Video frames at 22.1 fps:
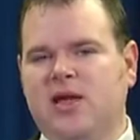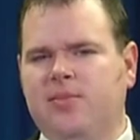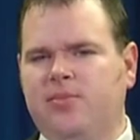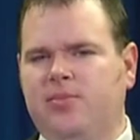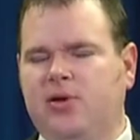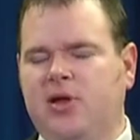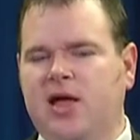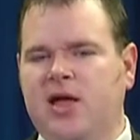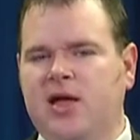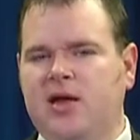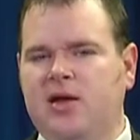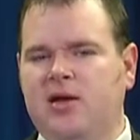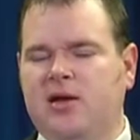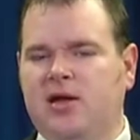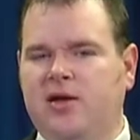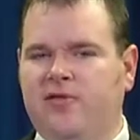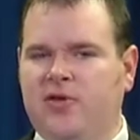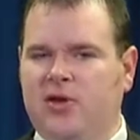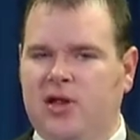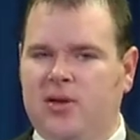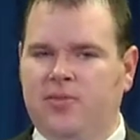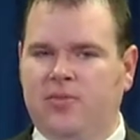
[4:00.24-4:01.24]
plate
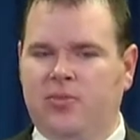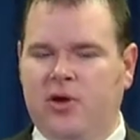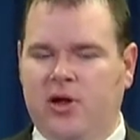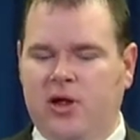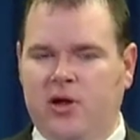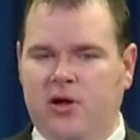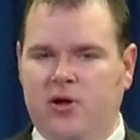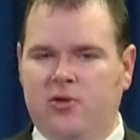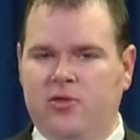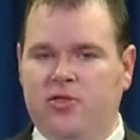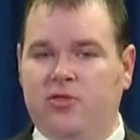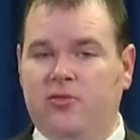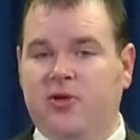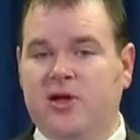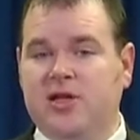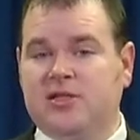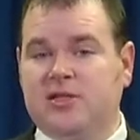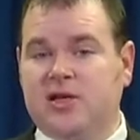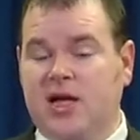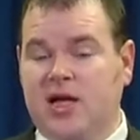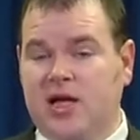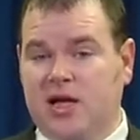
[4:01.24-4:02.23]
of an embryo 3
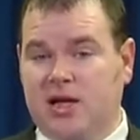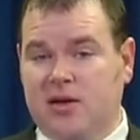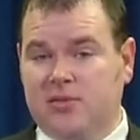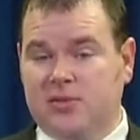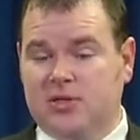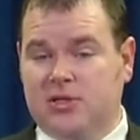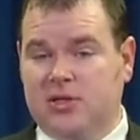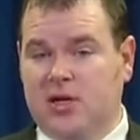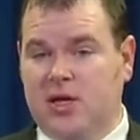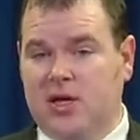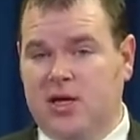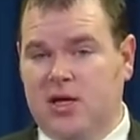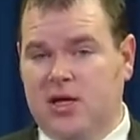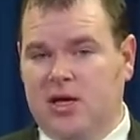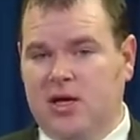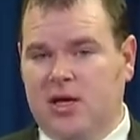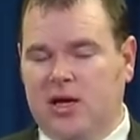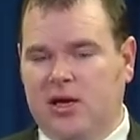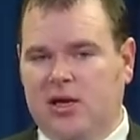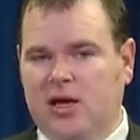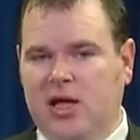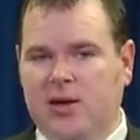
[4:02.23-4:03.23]
times
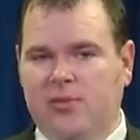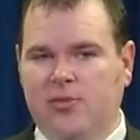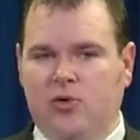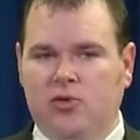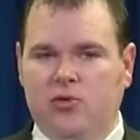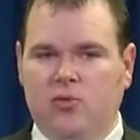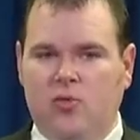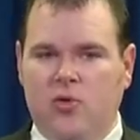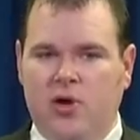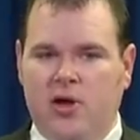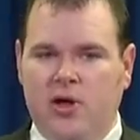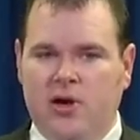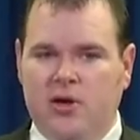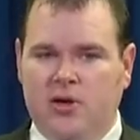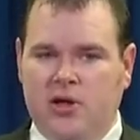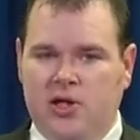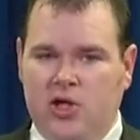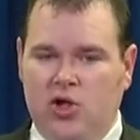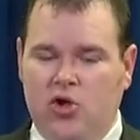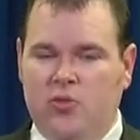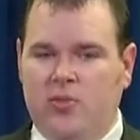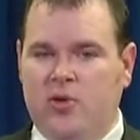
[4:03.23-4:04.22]
and labeled one
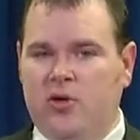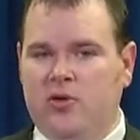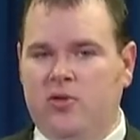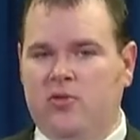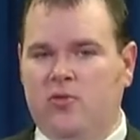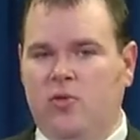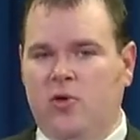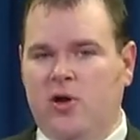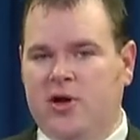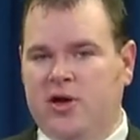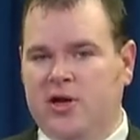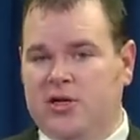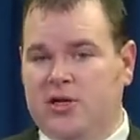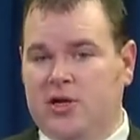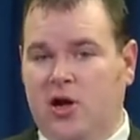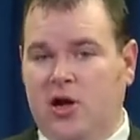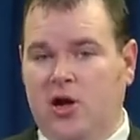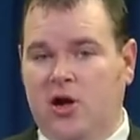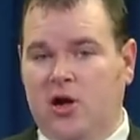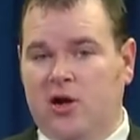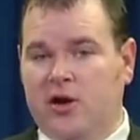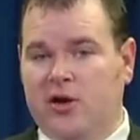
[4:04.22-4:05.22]
human, one a
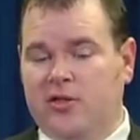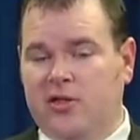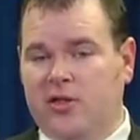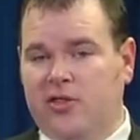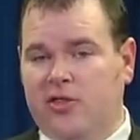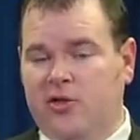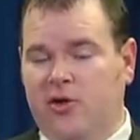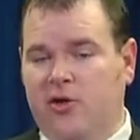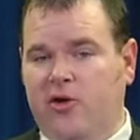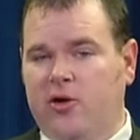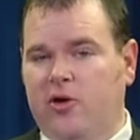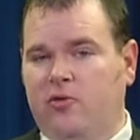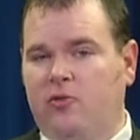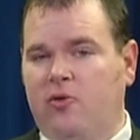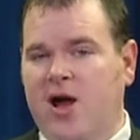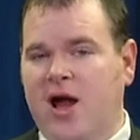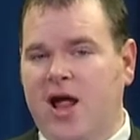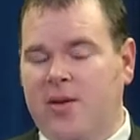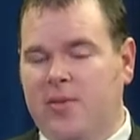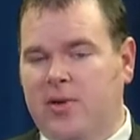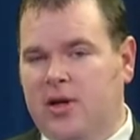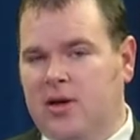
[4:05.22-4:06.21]
dog, and the third a
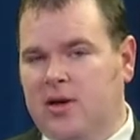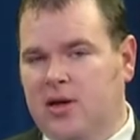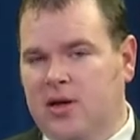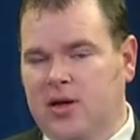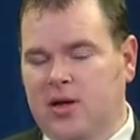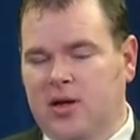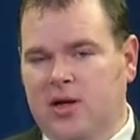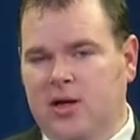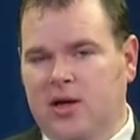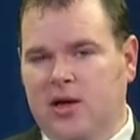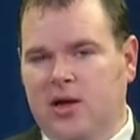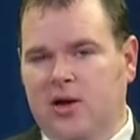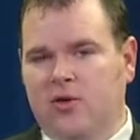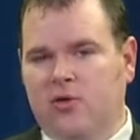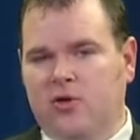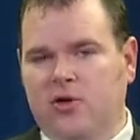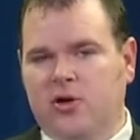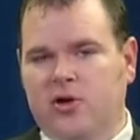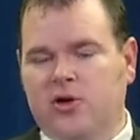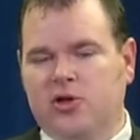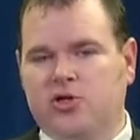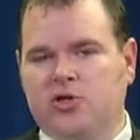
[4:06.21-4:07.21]
rabbit in
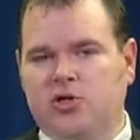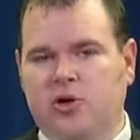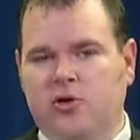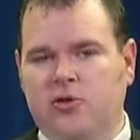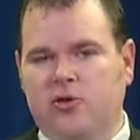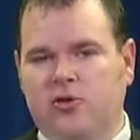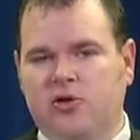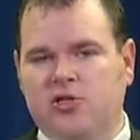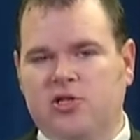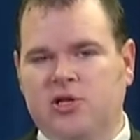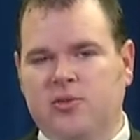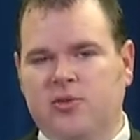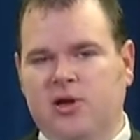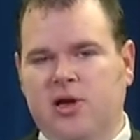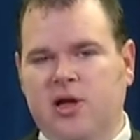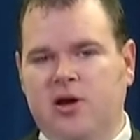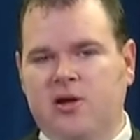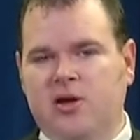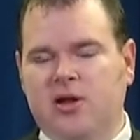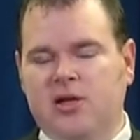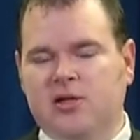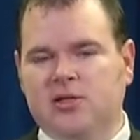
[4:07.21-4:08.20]
order to show their
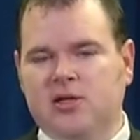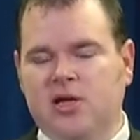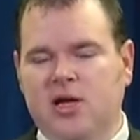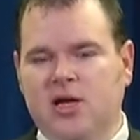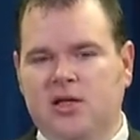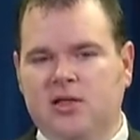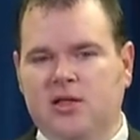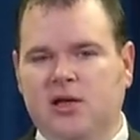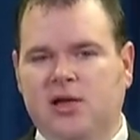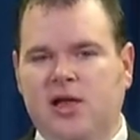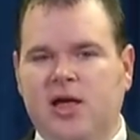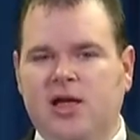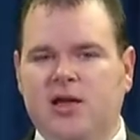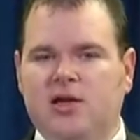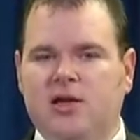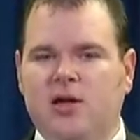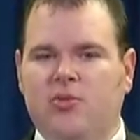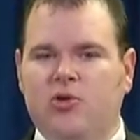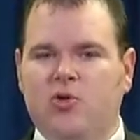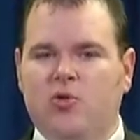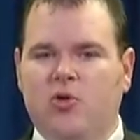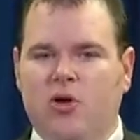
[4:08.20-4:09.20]
similarities. The late
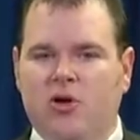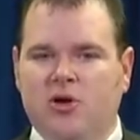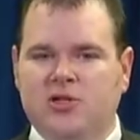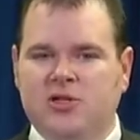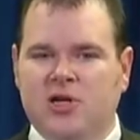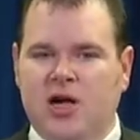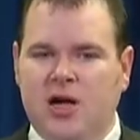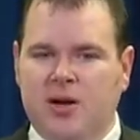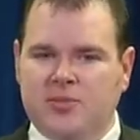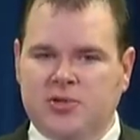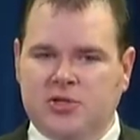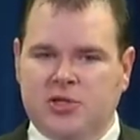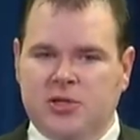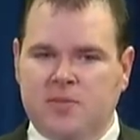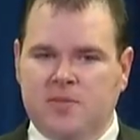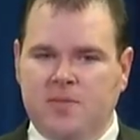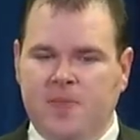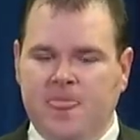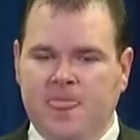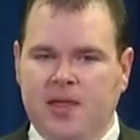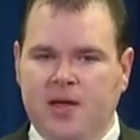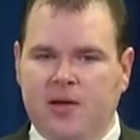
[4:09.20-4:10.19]
W.R.
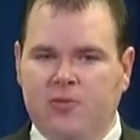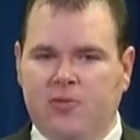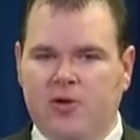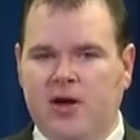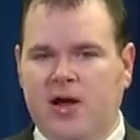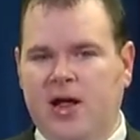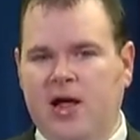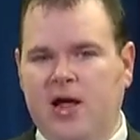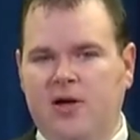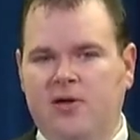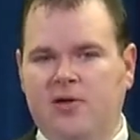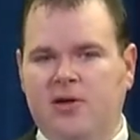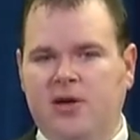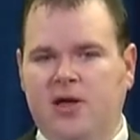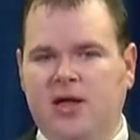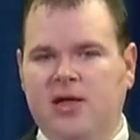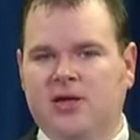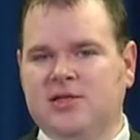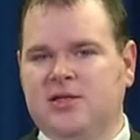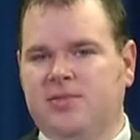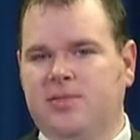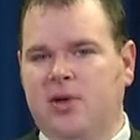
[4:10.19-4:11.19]
Thompson, renowned
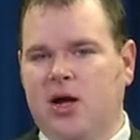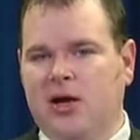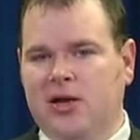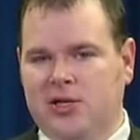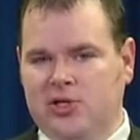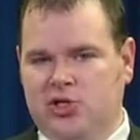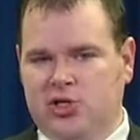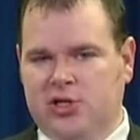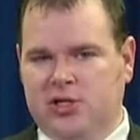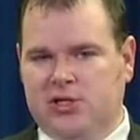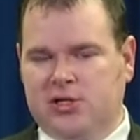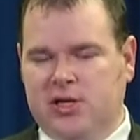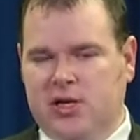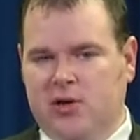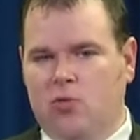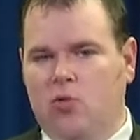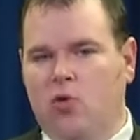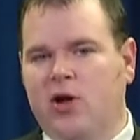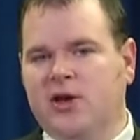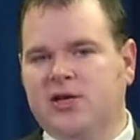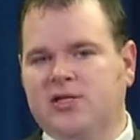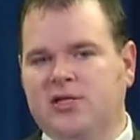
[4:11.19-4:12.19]
entomologist and
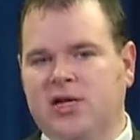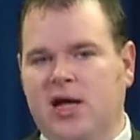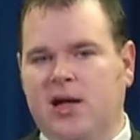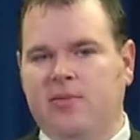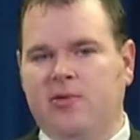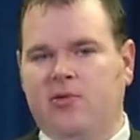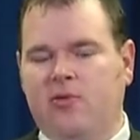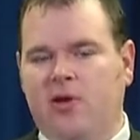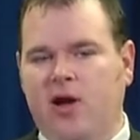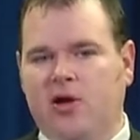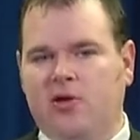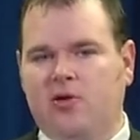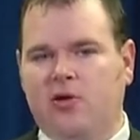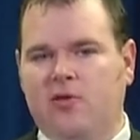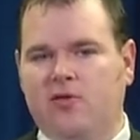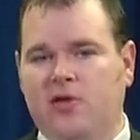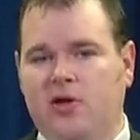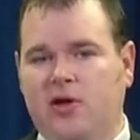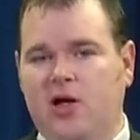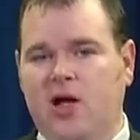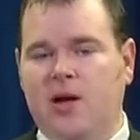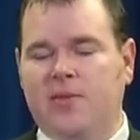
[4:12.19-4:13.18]
one-time director of
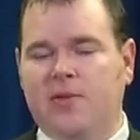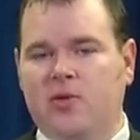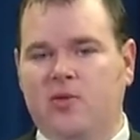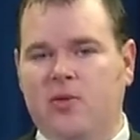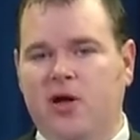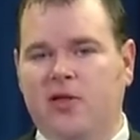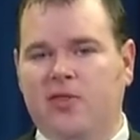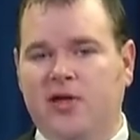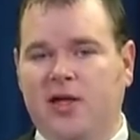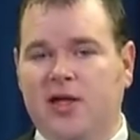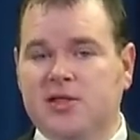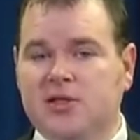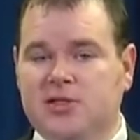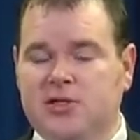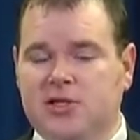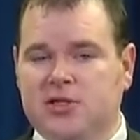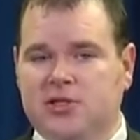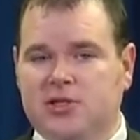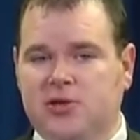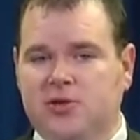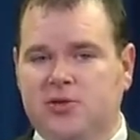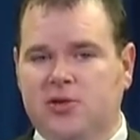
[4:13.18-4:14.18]
the Commonwealth
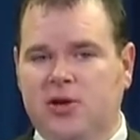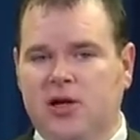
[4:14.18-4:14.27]
Institute